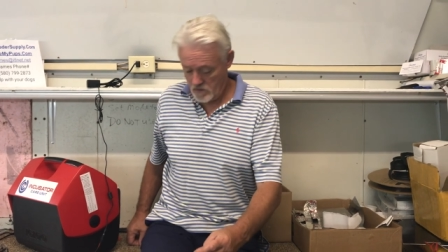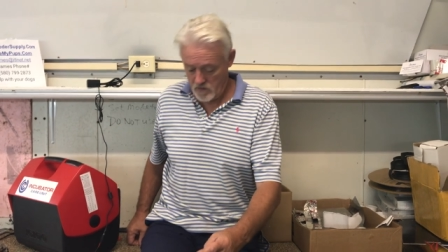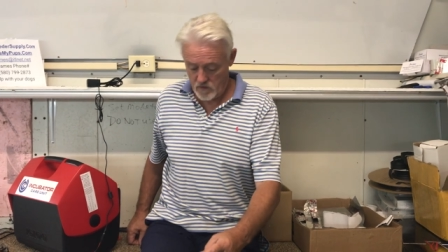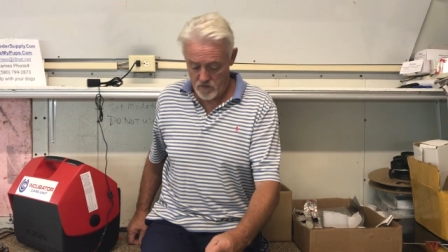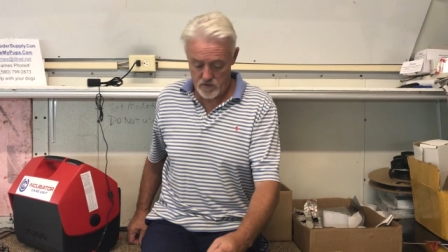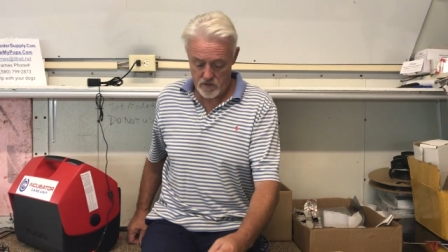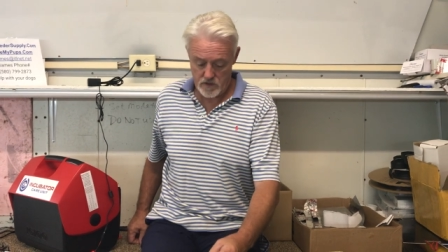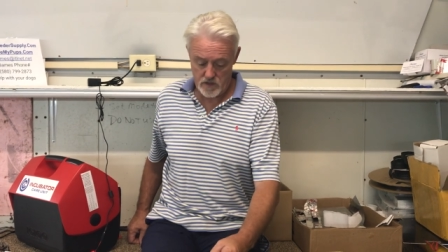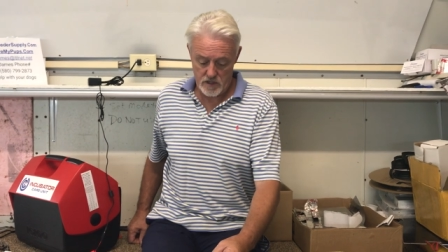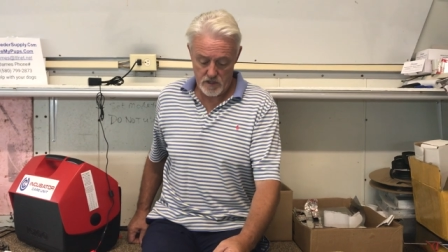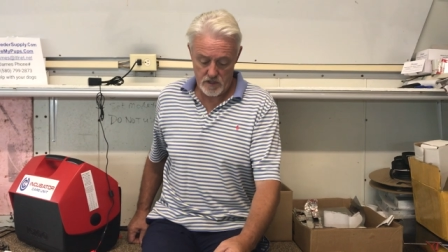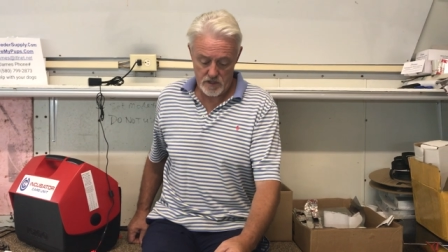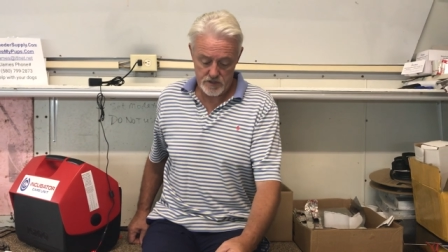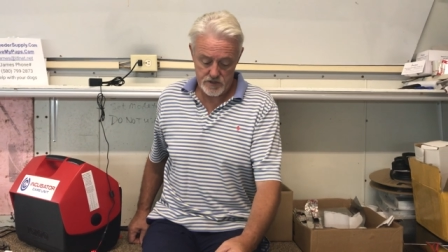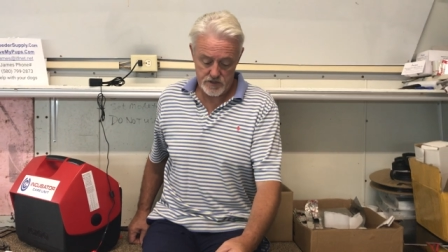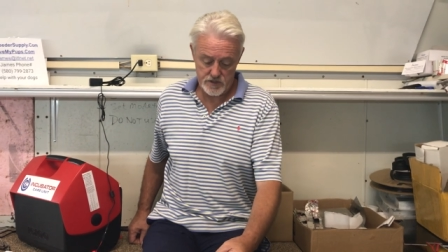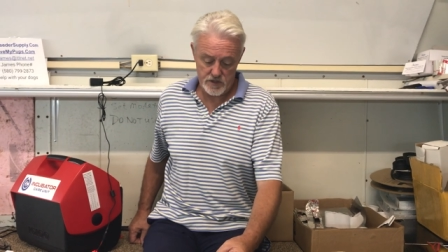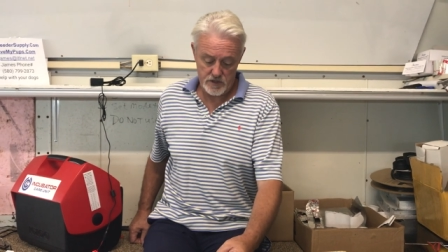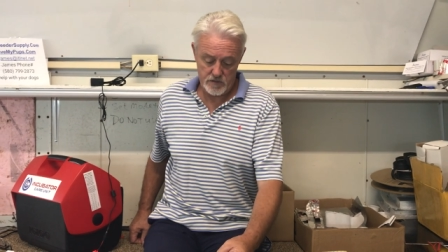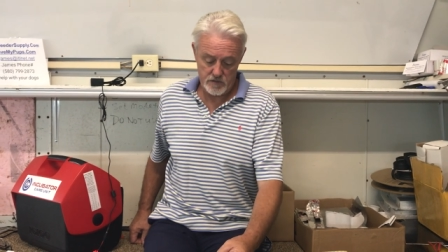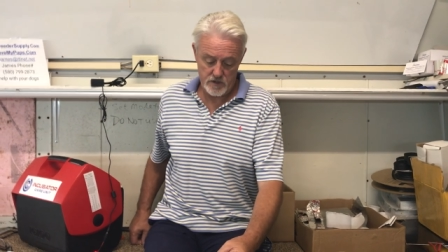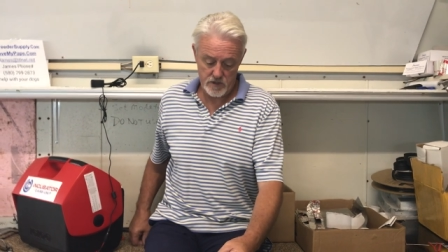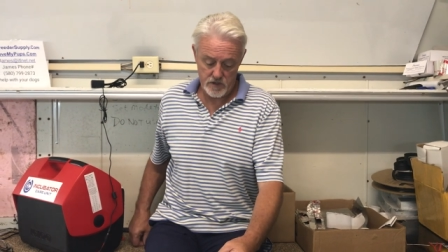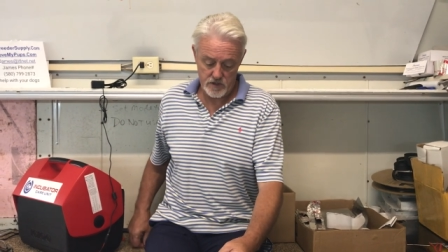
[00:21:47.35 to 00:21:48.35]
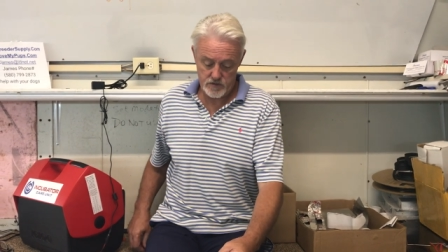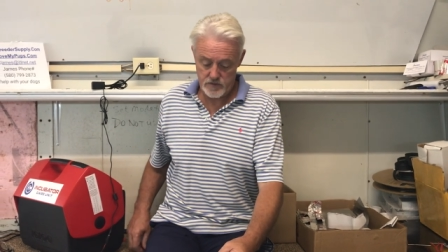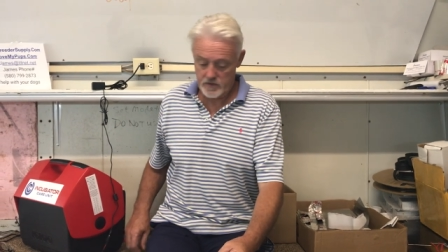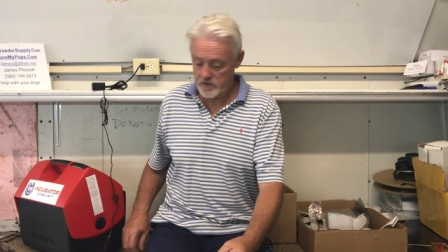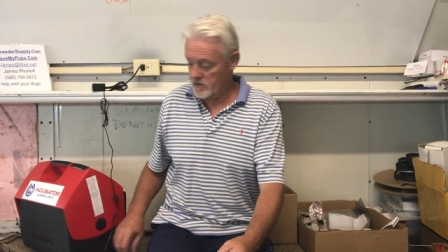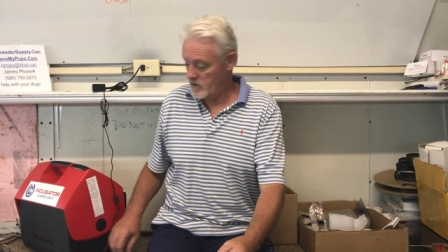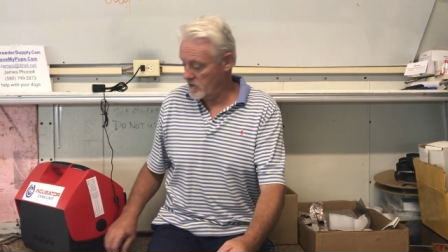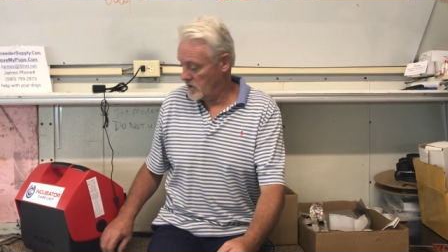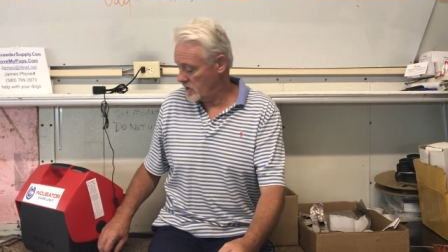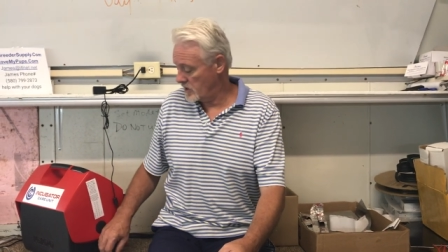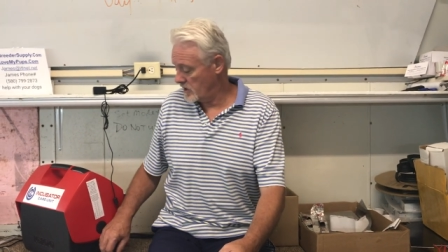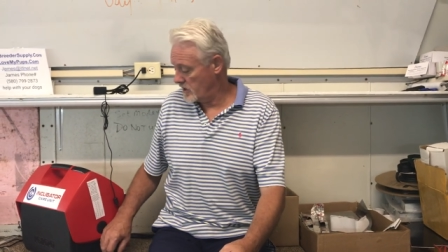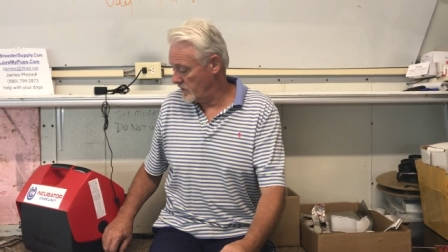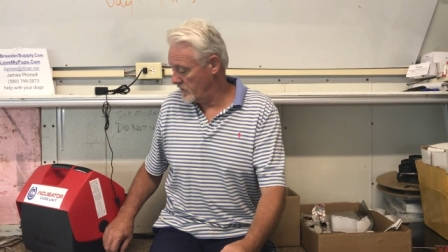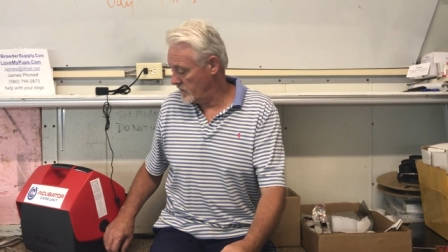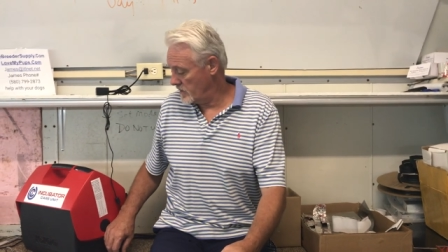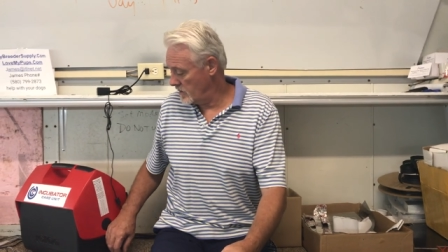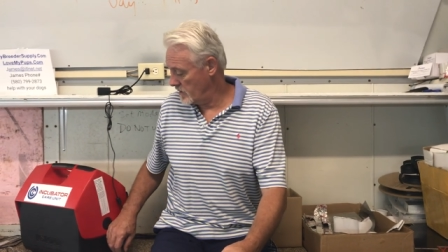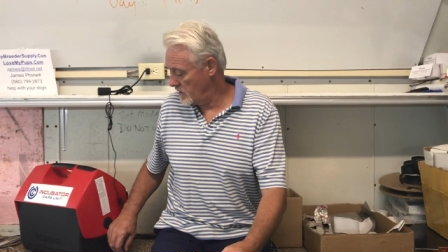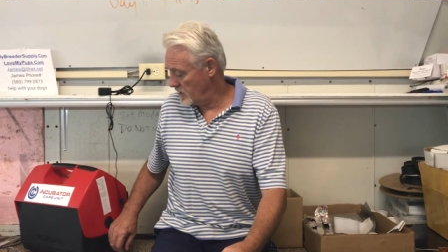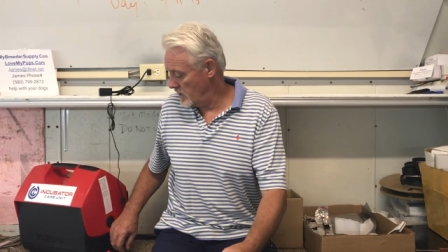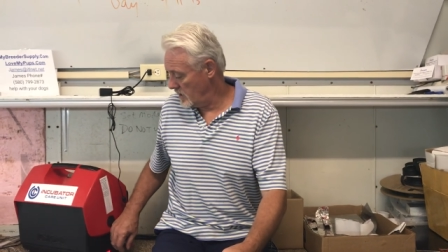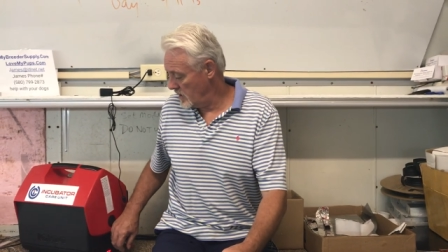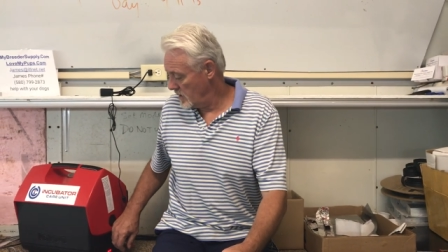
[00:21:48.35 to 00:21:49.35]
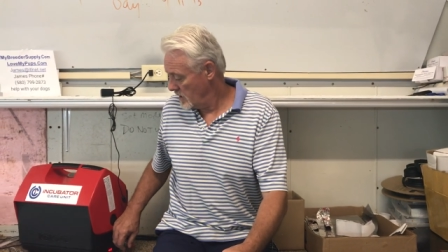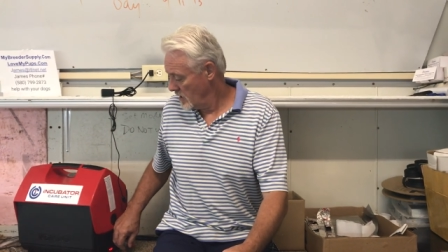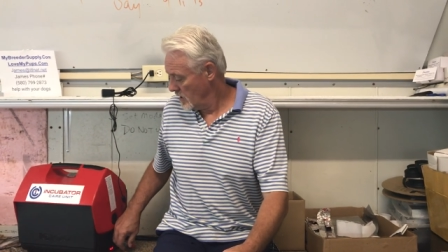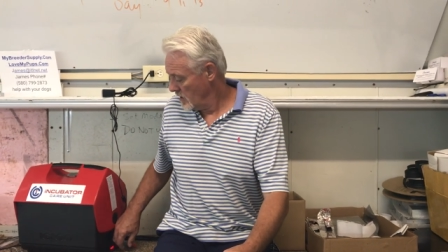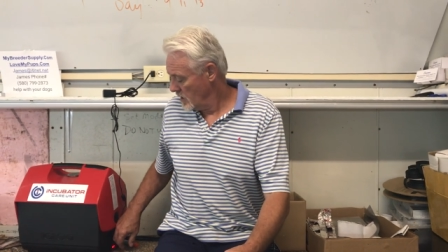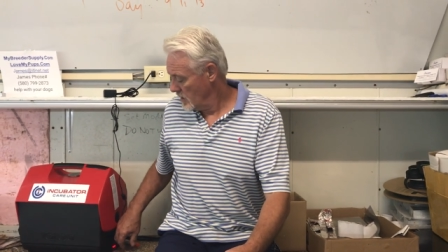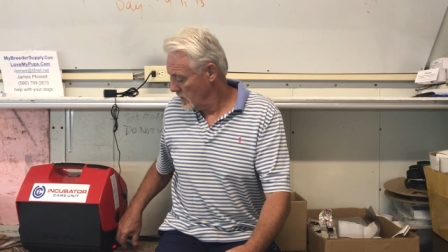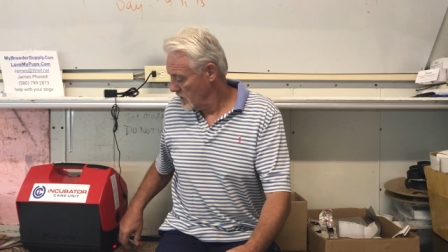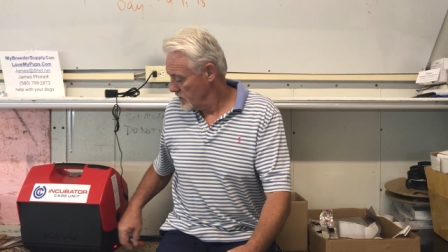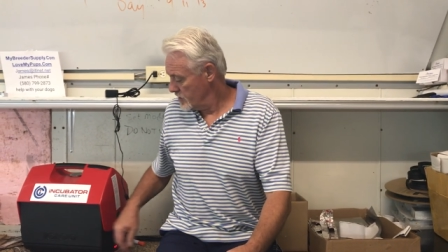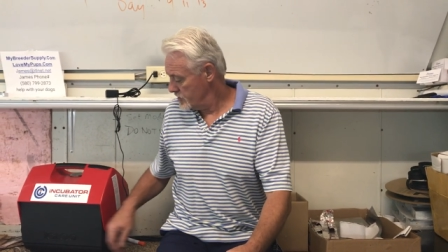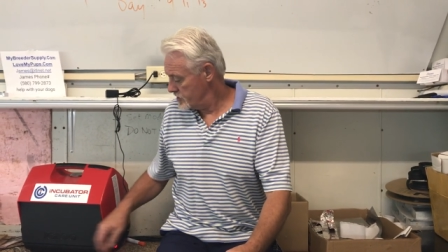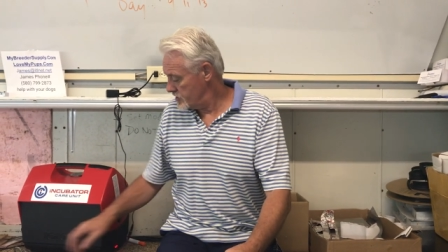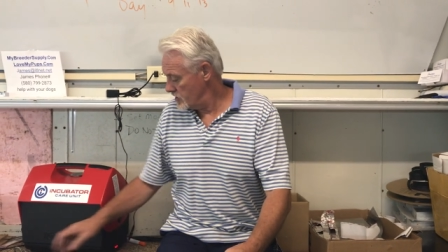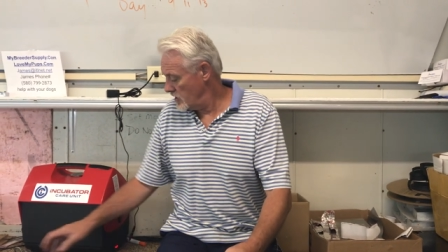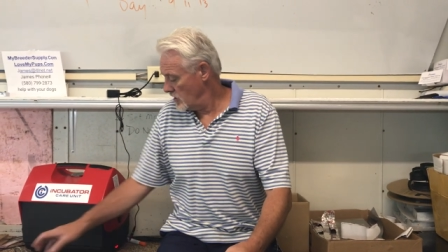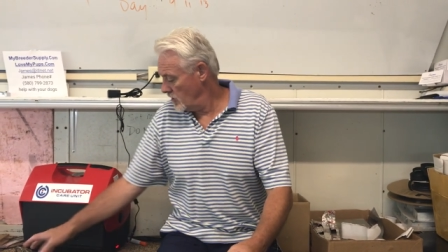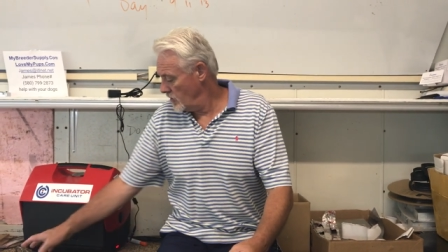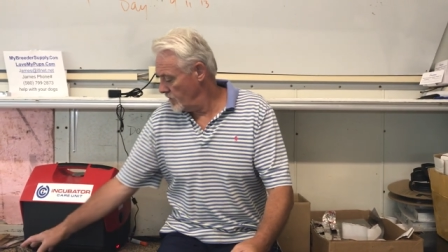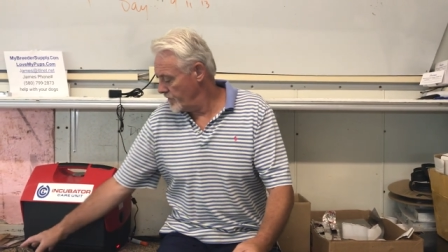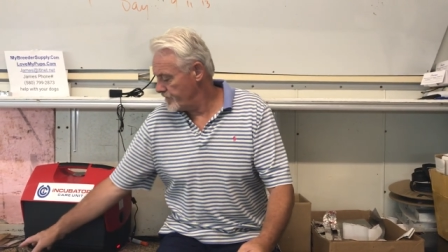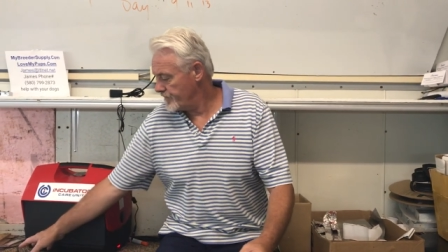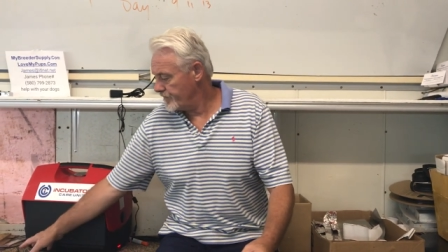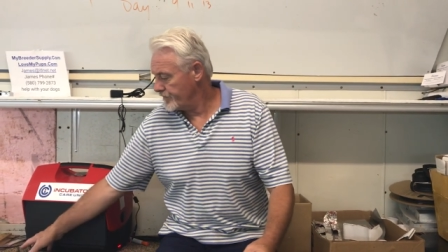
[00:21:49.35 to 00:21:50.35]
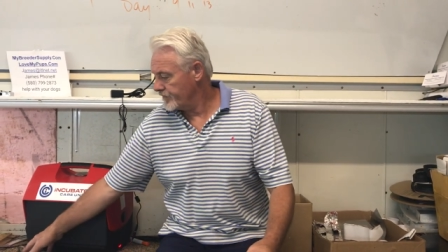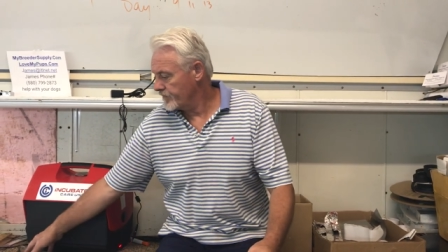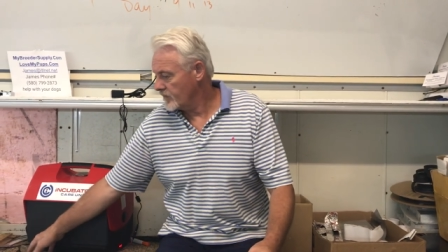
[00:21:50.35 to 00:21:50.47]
okay, let's see what else we've got going on here. So,